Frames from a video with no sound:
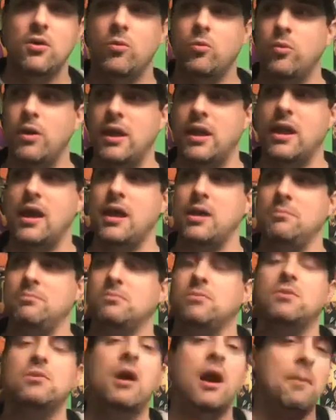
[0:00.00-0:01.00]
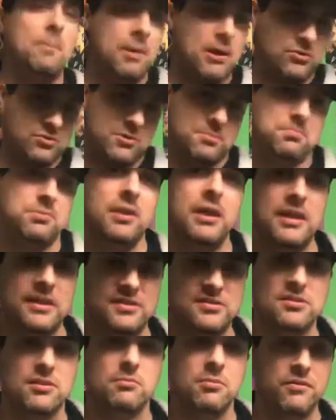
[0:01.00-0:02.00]
when I'm about to play
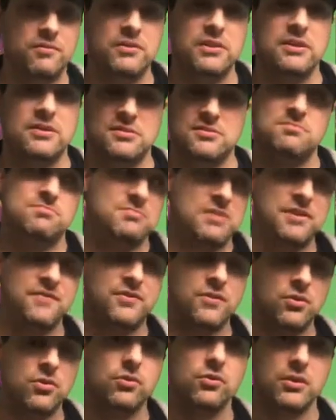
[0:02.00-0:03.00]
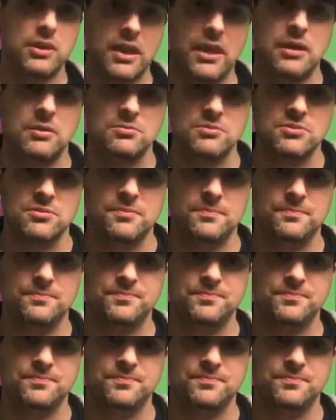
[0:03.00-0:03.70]
some of these difficult games.